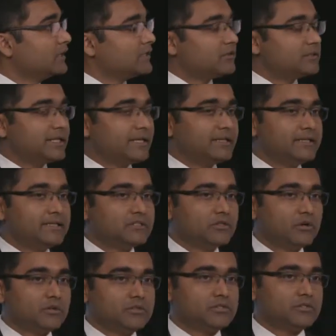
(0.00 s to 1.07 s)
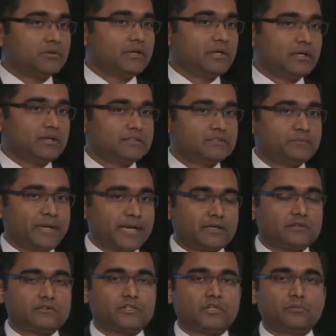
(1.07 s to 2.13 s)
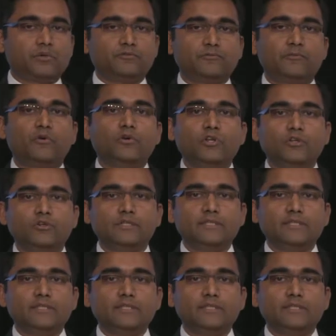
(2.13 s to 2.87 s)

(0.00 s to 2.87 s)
Now, there is also a spectrum of polio